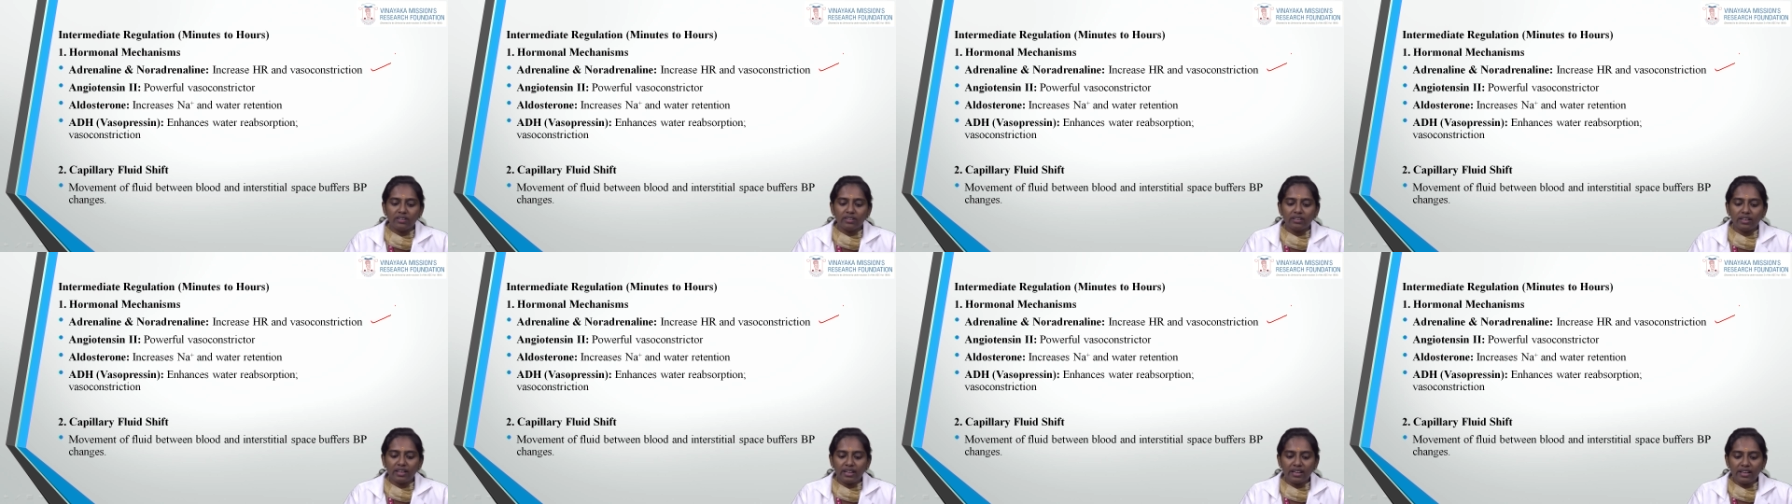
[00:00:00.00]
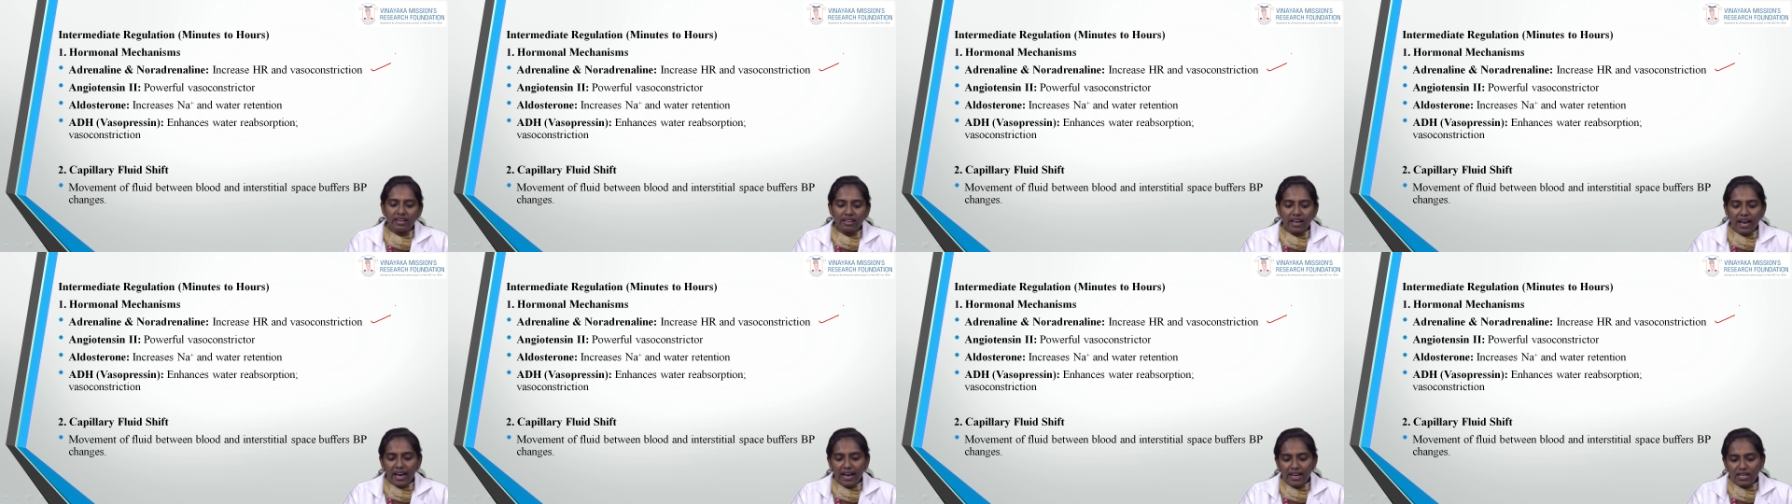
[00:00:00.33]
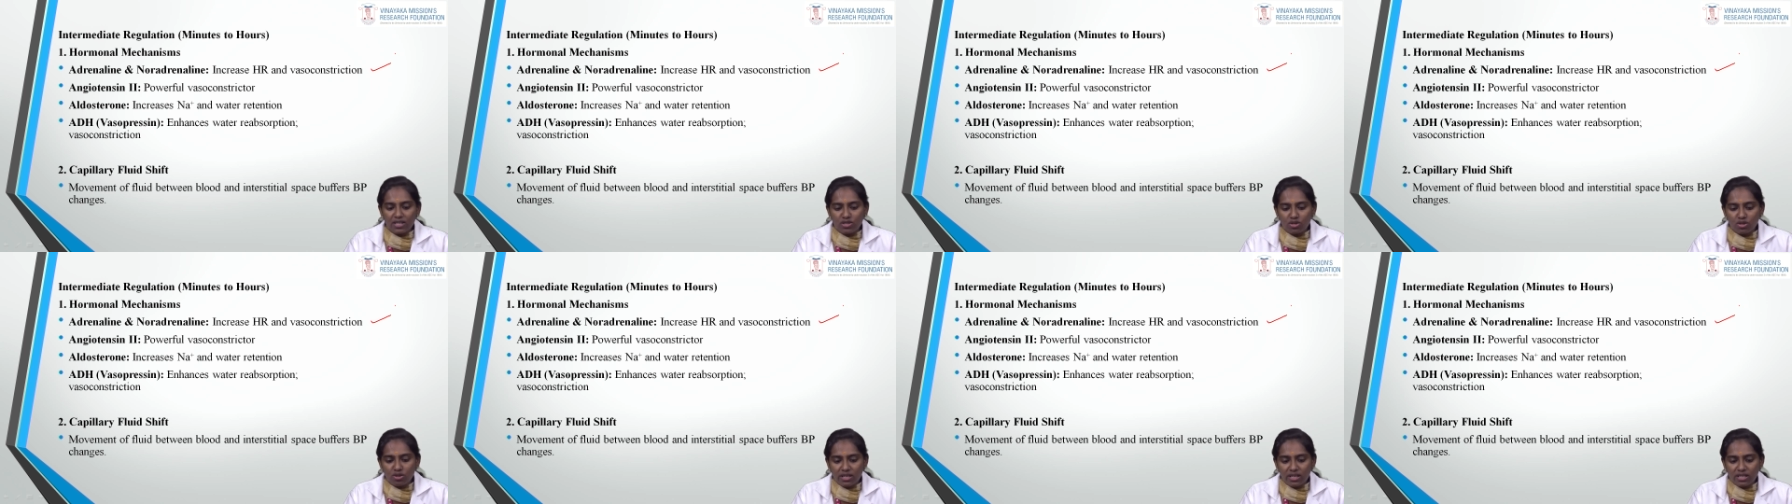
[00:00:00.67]
Then
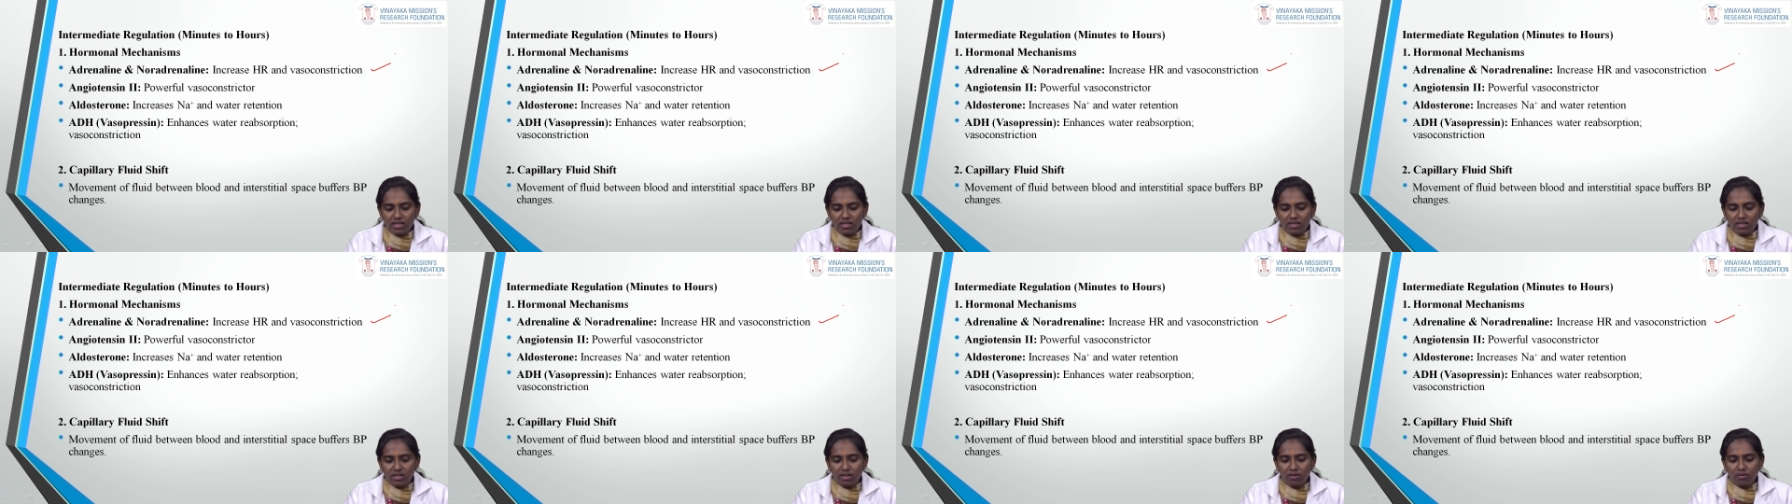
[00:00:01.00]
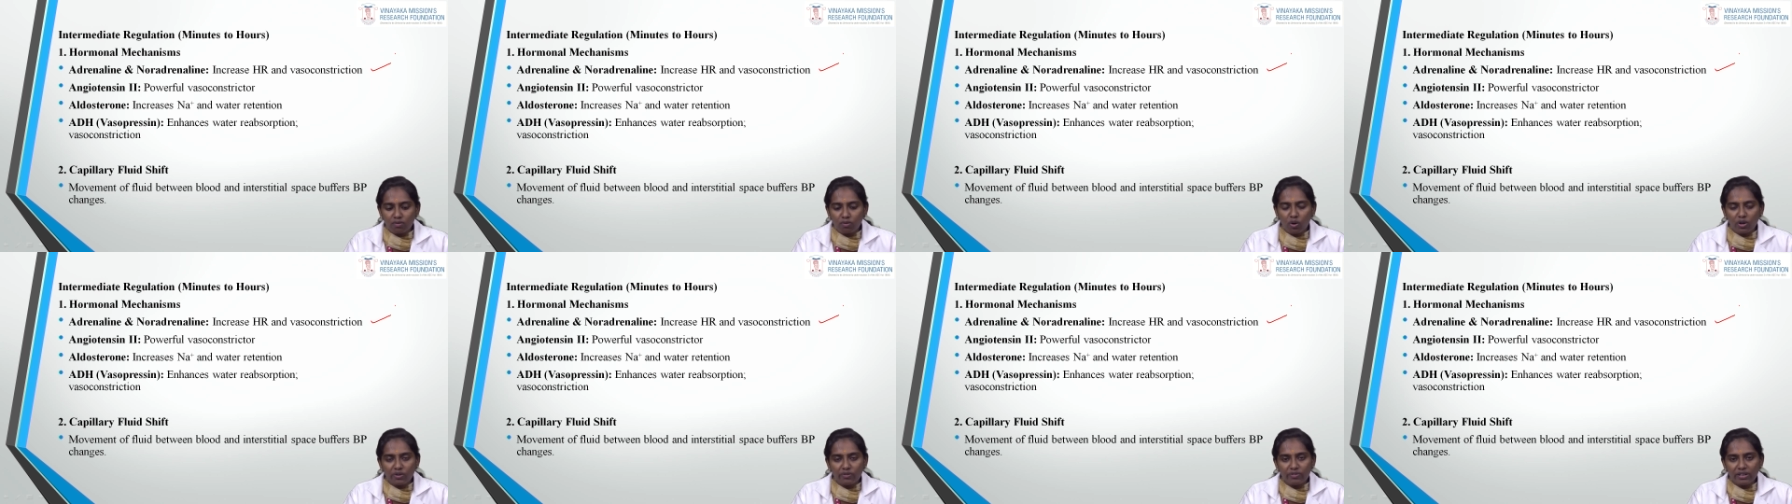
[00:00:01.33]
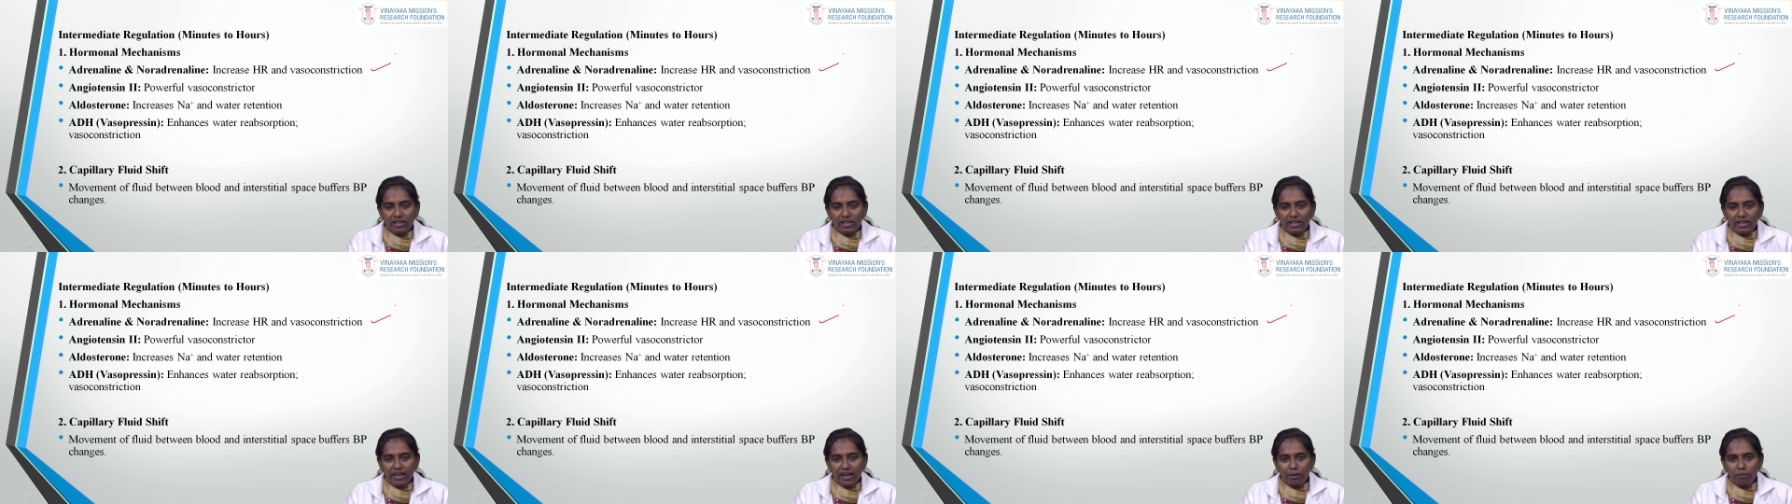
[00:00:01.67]
angiotensin, what
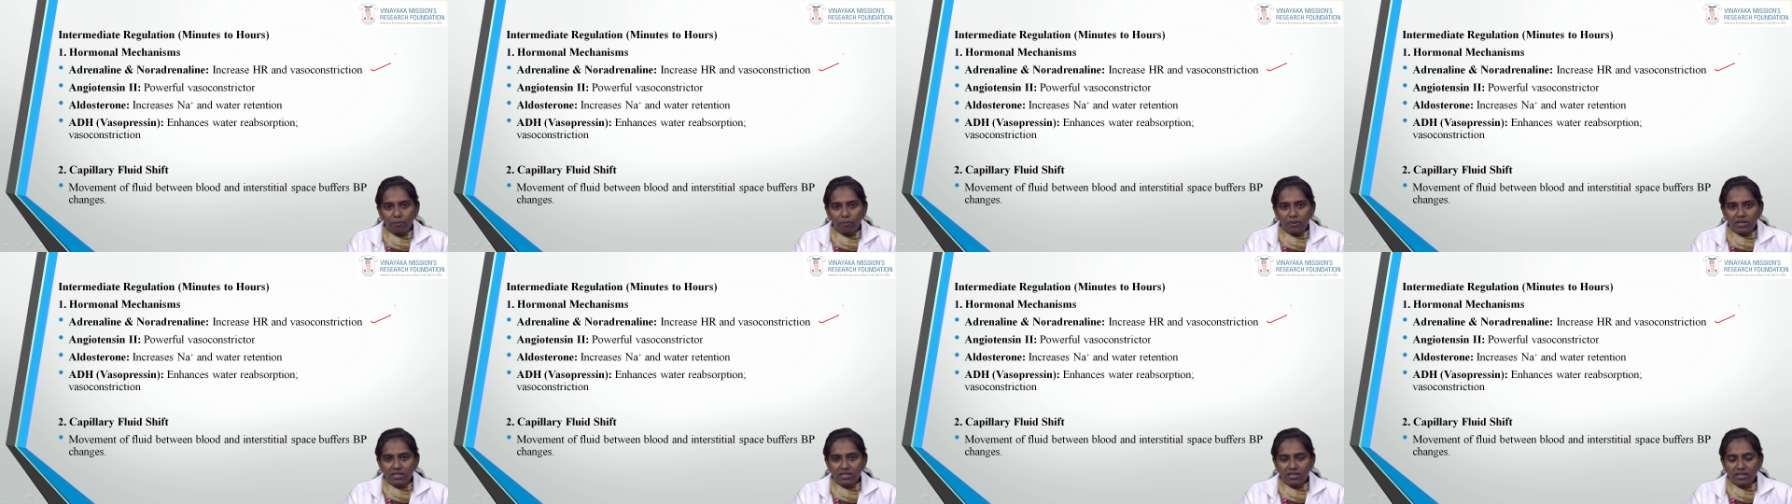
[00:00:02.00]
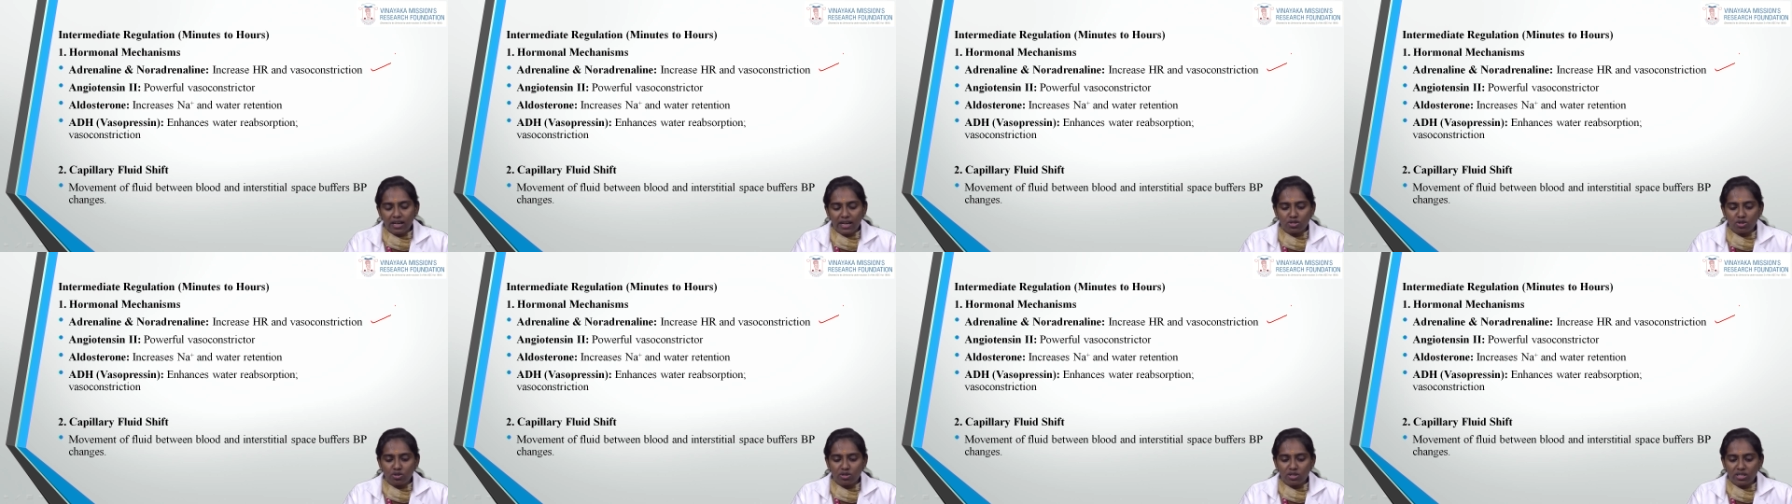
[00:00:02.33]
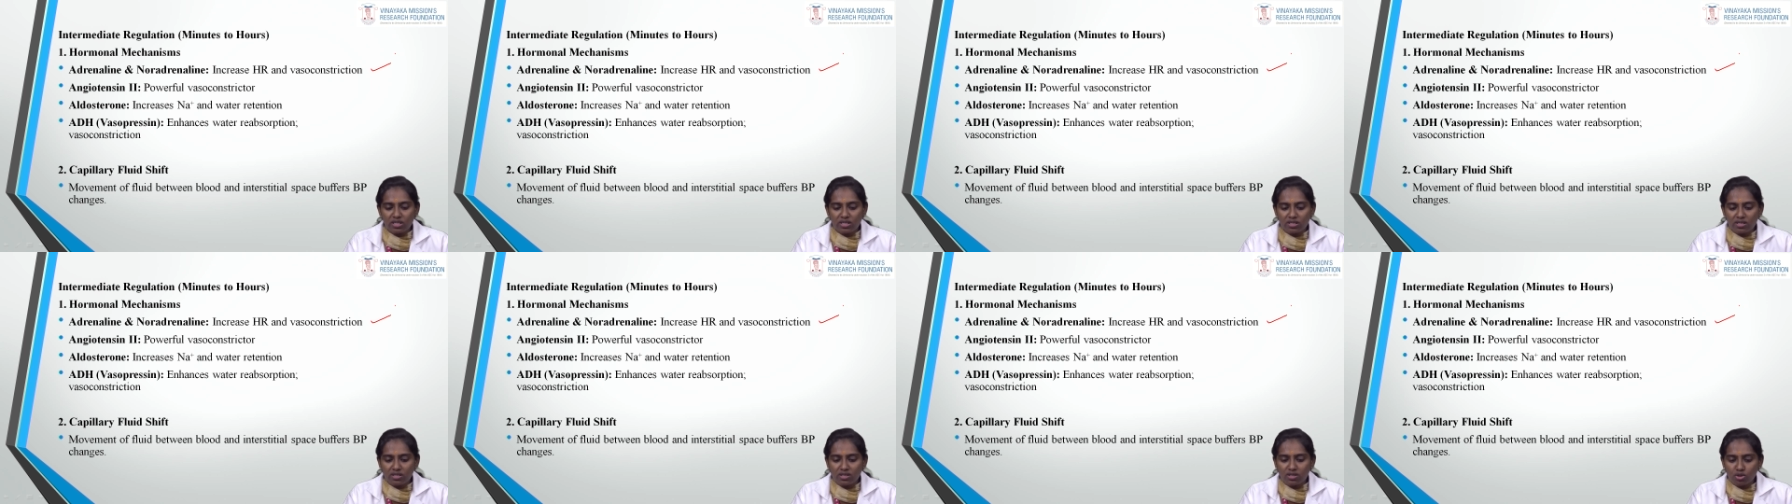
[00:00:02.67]
will help is
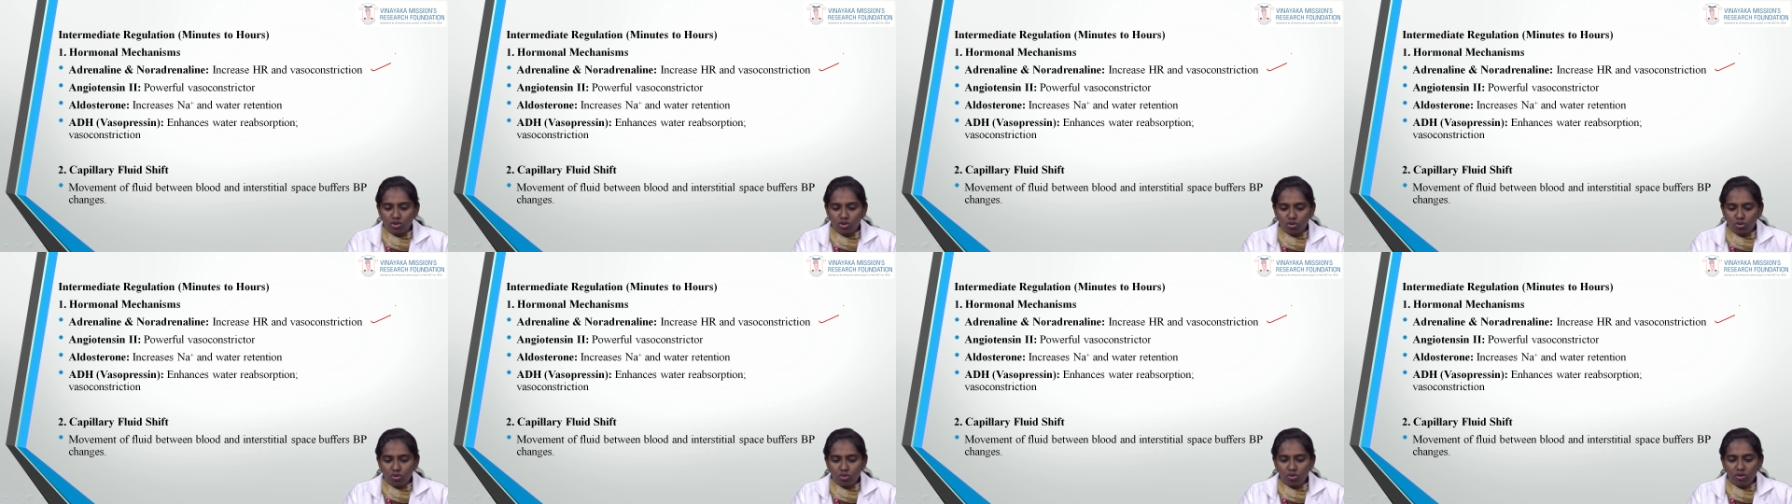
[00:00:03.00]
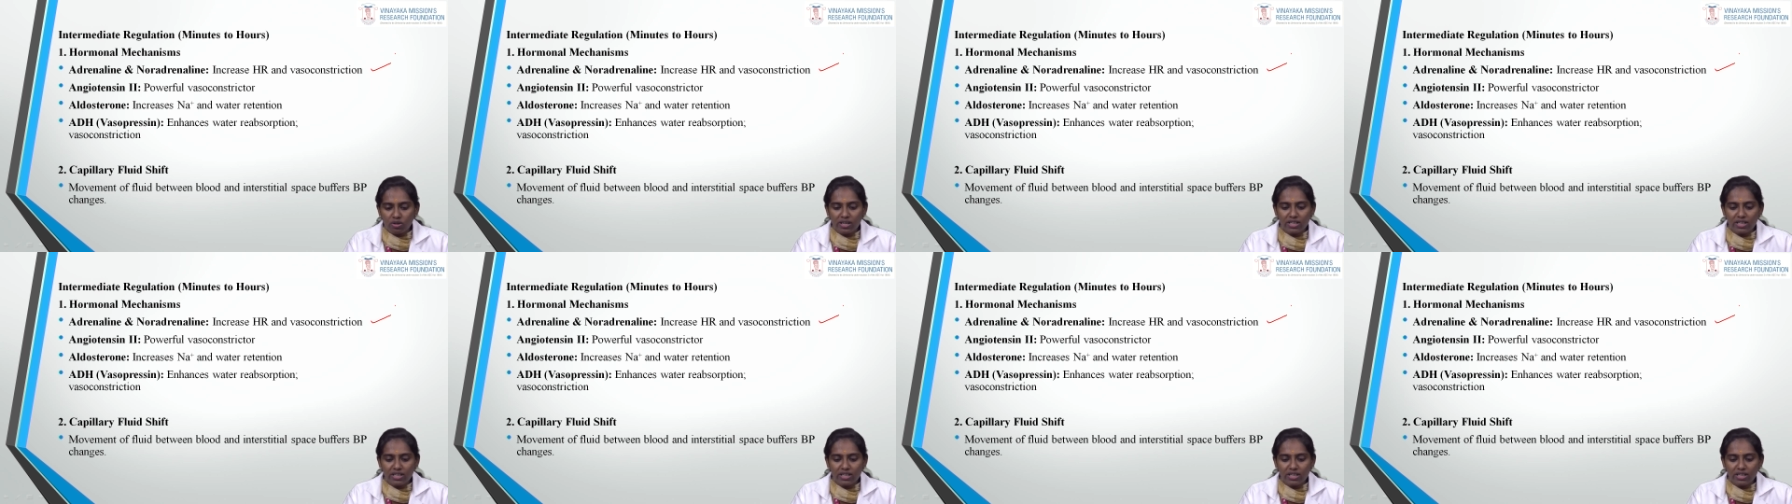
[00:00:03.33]
angiotensin 2,